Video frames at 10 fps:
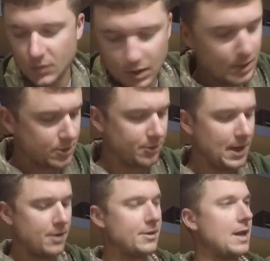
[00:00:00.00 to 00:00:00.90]
And so
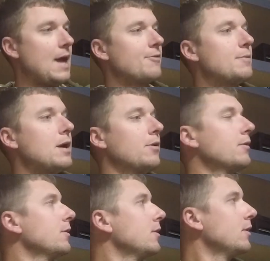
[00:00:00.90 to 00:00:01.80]
now that I have
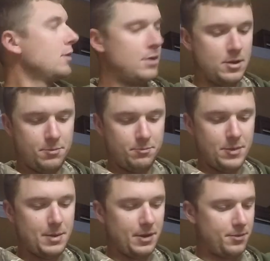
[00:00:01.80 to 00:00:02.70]
about
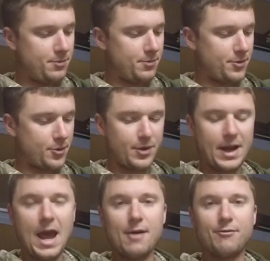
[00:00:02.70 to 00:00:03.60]
maybe three
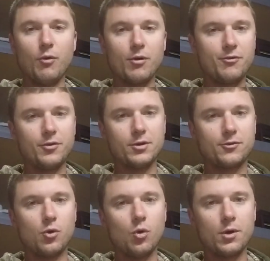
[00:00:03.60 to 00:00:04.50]
and a half, four foot
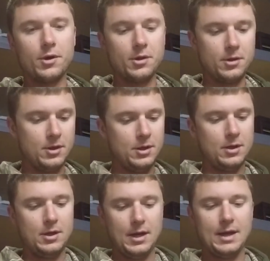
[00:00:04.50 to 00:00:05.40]
of cord,
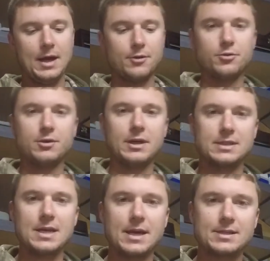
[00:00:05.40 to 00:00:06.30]
and I'll do the
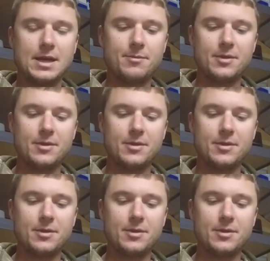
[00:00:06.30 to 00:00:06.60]
exact same